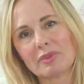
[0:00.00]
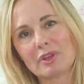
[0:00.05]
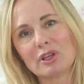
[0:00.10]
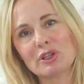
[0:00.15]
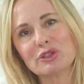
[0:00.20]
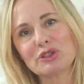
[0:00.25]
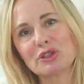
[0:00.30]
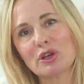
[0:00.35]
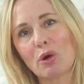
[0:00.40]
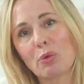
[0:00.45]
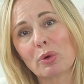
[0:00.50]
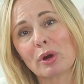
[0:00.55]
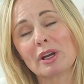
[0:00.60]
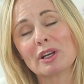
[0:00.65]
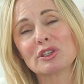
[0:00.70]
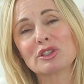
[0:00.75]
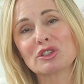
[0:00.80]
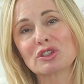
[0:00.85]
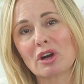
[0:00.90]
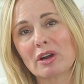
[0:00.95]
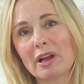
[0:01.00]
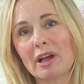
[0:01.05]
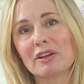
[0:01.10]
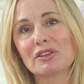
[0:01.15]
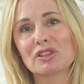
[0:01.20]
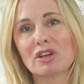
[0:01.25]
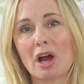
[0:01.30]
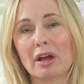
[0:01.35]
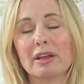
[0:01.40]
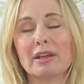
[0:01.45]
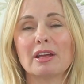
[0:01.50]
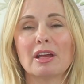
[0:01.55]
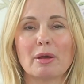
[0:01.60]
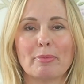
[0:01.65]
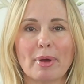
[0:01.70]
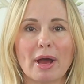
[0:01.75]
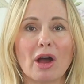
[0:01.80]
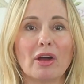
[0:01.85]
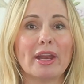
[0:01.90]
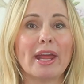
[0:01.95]
so we're going to start out talking
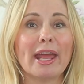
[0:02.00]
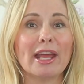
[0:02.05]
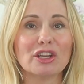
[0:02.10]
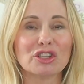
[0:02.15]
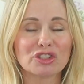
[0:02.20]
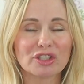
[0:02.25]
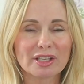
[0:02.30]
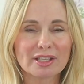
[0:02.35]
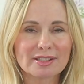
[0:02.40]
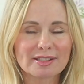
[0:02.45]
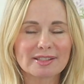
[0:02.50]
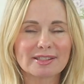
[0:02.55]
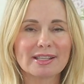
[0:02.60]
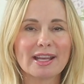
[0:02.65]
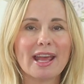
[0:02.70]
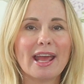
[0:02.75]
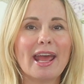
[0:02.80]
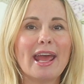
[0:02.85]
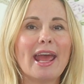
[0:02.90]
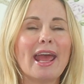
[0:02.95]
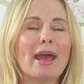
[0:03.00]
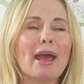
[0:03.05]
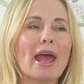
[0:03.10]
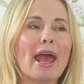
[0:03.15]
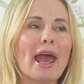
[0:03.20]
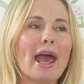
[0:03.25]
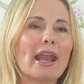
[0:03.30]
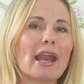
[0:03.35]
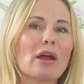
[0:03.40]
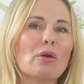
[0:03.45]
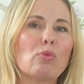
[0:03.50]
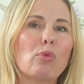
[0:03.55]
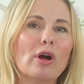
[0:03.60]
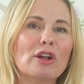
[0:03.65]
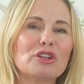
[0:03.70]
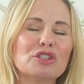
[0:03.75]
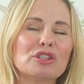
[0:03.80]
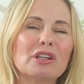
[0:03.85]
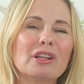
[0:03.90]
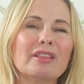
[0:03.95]
about anxious. And I
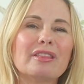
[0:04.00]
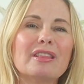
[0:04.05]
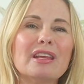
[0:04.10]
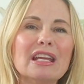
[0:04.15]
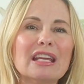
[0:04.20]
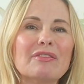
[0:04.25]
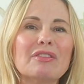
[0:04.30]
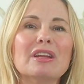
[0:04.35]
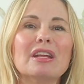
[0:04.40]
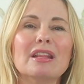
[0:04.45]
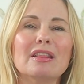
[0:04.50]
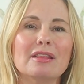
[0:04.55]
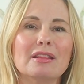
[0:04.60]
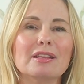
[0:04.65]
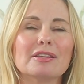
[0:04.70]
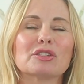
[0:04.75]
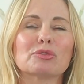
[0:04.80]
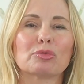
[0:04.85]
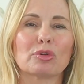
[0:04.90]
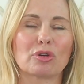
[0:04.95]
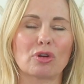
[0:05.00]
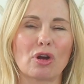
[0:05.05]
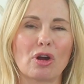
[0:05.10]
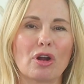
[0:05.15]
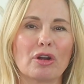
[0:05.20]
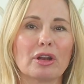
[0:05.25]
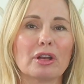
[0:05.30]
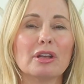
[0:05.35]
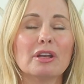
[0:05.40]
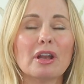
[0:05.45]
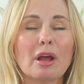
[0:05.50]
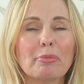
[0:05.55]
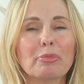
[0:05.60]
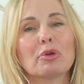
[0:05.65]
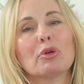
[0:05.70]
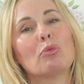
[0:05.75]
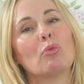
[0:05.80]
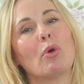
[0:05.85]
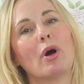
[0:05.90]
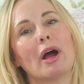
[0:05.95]
want you to think of it in this regard.
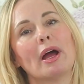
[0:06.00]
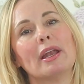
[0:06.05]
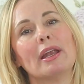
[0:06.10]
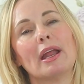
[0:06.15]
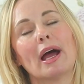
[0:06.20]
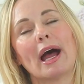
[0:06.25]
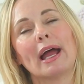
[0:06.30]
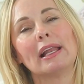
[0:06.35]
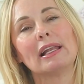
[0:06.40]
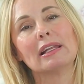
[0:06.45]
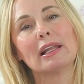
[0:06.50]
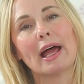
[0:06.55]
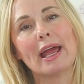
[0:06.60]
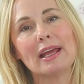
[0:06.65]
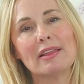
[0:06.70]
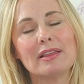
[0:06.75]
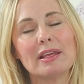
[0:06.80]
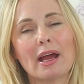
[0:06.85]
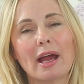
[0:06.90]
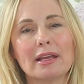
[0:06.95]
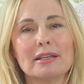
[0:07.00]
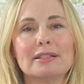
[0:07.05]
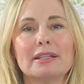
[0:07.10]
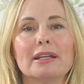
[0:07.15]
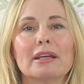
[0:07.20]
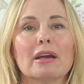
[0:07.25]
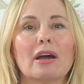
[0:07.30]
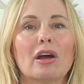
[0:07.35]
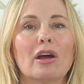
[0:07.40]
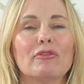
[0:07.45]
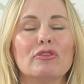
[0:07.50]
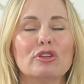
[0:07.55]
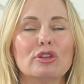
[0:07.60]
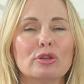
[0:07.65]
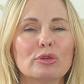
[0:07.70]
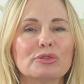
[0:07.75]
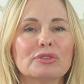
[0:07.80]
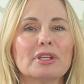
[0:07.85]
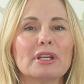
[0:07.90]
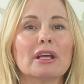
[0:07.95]
Number one, I like the idea of
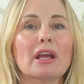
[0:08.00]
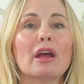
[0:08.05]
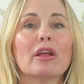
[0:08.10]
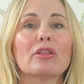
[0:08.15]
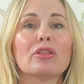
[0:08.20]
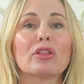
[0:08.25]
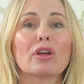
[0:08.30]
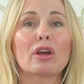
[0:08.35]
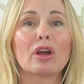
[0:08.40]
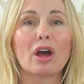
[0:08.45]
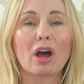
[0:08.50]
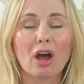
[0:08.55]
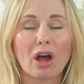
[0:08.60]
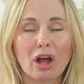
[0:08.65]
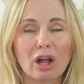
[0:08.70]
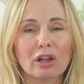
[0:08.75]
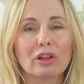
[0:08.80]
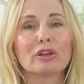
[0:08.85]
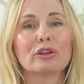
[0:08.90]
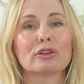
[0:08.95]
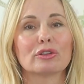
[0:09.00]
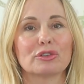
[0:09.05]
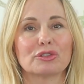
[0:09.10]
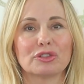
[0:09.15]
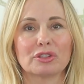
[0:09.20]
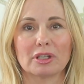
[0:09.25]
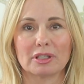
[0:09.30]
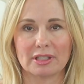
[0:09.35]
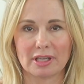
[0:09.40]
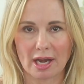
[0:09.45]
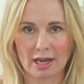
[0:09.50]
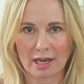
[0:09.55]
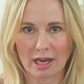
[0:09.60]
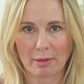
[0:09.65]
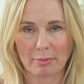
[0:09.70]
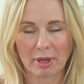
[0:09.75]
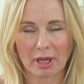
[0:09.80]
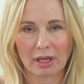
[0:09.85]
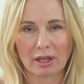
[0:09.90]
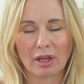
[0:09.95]
using the colors
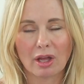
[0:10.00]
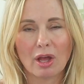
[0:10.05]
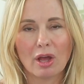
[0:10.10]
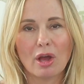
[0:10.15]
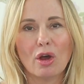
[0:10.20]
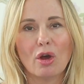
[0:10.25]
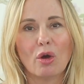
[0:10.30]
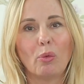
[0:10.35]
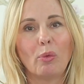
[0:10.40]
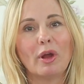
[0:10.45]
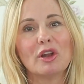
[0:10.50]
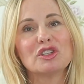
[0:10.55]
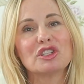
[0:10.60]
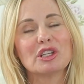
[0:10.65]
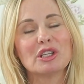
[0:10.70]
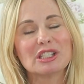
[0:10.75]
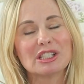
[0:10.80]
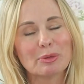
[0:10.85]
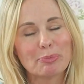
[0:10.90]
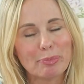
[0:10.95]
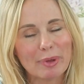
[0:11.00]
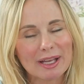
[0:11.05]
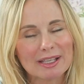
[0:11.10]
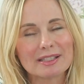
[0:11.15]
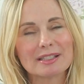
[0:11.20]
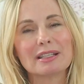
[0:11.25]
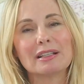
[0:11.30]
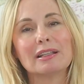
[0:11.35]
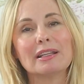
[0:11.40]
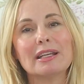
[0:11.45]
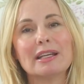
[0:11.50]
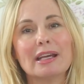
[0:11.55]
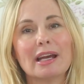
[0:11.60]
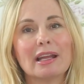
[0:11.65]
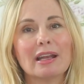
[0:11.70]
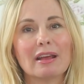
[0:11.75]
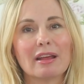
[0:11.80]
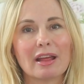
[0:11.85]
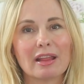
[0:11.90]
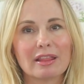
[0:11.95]
dynamic, which is basically
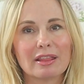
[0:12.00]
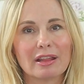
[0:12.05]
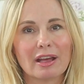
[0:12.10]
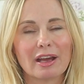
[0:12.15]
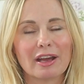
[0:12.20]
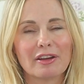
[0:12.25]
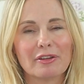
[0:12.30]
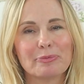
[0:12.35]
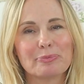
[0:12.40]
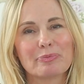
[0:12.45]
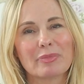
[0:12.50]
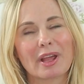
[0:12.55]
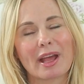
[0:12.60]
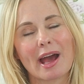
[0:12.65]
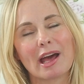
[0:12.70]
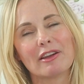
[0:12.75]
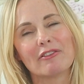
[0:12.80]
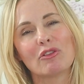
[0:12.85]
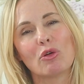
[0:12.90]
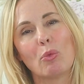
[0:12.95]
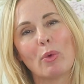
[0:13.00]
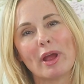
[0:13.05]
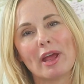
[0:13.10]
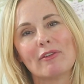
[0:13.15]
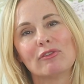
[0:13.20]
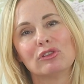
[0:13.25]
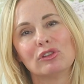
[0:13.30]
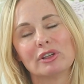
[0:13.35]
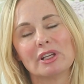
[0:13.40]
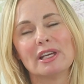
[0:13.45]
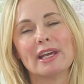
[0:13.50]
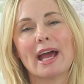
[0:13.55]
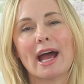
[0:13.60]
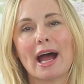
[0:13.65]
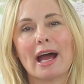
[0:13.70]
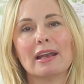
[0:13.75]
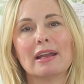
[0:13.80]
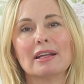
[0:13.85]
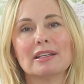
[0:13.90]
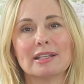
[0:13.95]
a kind of a way of looking
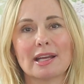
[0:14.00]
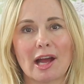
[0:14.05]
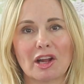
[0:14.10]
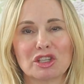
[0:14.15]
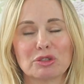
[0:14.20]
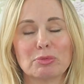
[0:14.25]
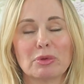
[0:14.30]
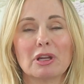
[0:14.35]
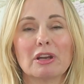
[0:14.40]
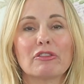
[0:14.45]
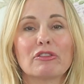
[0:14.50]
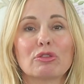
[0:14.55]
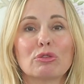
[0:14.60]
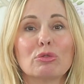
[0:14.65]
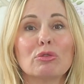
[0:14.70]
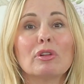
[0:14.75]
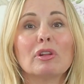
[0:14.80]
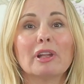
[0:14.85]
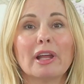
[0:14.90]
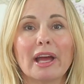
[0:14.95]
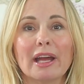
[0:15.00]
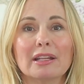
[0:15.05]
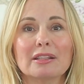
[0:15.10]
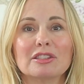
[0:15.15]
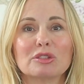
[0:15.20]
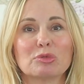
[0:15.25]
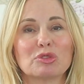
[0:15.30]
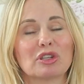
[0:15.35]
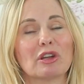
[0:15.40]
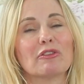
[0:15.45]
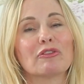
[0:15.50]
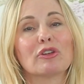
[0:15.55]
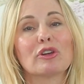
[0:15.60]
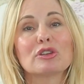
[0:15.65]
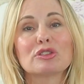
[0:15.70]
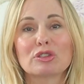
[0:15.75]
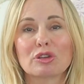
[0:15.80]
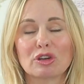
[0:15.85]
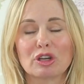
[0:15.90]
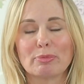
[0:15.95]
at attachment through the lens, which I
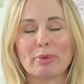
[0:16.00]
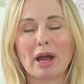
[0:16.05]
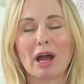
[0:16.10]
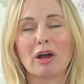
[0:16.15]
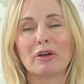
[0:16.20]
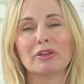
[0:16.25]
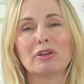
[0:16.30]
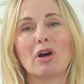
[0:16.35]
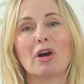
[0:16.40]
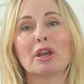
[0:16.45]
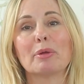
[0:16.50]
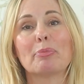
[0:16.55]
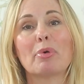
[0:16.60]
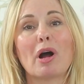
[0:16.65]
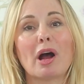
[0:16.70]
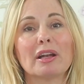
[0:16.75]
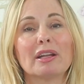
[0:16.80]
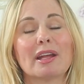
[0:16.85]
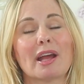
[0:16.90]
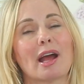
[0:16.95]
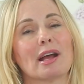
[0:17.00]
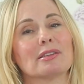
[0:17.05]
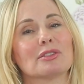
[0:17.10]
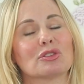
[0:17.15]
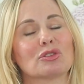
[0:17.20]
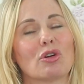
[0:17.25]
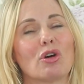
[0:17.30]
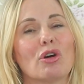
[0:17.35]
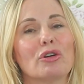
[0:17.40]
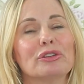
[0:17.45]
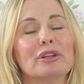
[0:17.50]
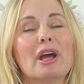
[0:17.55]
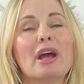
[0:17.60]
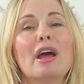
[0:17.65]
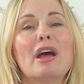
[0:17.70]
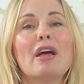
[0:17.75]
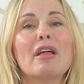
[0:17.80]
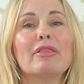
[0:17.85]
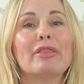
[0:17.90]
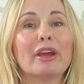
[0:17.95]
first heard about on a podcast called
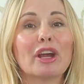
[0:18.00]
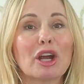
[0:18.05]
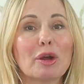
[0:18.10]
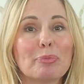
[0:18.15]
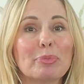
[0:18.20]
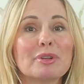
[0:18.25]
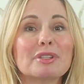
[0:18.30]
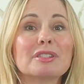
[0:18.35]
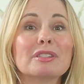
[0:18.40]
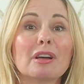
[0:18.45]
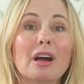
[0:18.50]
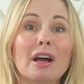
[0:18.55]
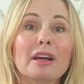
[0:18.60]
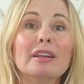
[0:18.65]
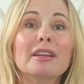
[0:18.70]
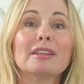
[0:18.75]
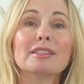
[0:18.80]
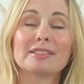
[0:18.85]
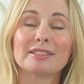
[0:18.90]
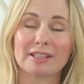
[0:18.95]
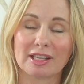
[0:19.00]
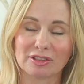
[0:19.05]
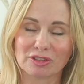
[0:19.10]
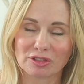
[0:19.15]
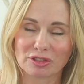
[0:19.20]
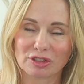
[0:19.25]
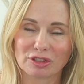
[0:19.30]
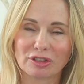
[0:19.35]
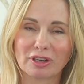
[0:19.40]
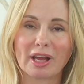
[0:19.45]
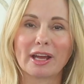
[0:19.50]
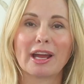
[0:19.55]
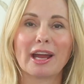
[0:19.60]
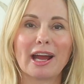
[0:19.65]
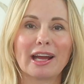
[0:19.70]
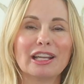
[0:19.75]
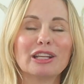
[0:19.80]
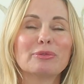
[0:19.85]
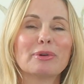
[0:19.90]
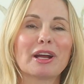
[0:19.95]
Therapist Uncensored. I
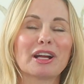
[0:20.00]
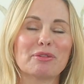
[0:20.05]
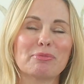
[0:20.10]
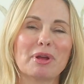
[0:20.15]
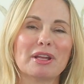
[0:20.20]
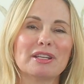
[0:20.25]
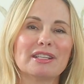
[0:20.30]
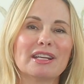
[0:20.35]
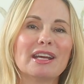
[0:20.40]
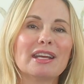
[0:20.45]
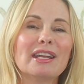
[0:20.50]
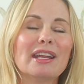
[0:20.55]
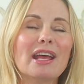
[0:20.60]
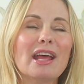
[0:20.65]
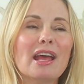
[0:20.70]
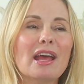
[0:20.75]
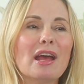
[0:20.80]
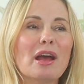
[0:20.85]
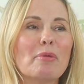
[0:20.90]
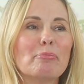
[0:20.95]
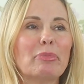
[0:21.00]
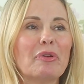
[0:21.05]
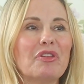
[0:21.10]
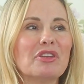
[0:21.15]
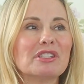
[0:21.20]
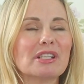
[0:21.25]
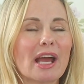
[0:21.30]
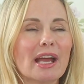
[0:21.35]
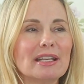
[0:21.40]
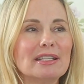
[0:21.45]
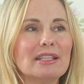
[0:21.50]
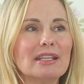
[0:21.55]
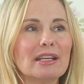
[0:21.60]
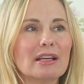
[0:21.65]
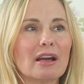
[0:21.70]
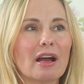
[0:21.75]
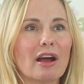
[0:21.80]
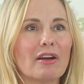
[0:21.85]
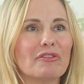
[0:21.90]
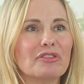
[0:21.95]
highly recommend it. But this
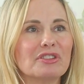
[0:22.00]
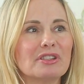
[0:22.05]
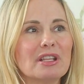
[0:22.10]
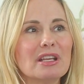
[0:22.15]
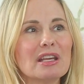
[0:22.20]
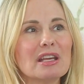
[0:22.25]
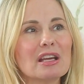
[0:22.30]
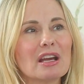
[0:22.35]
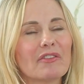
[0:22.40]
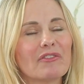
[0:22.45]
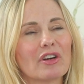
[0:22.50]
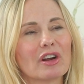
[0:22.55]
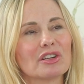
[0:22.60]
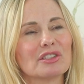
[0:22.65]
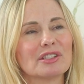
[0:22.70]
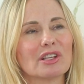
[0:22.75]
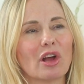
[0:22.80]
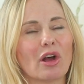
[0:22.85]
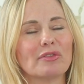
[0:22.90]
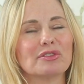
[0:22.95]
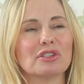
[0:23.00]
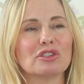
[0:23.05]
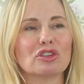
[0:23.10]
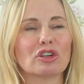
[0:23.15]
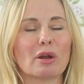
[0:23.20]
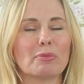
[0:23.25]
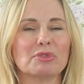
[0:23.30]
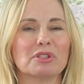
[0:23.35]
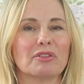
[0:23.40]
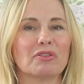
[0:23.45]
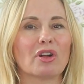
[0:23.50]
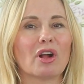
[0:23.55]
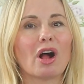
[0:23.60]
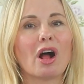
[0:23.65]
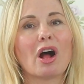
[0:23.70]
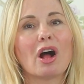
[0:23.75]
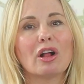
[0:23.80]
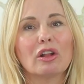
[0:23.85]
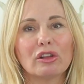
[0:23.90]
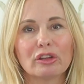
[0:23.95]
idea of thinking of ourselves in terms of
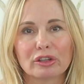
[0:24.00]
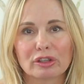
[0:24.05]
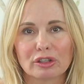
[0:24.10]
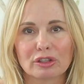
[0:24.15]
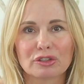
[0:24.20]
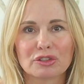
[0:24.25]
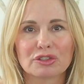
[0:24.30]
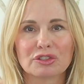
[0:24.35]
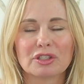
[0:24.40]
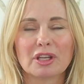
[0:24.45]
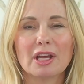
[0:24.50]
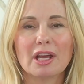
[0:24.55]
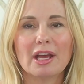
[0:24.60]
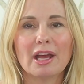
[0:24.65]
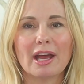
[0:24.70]
colors,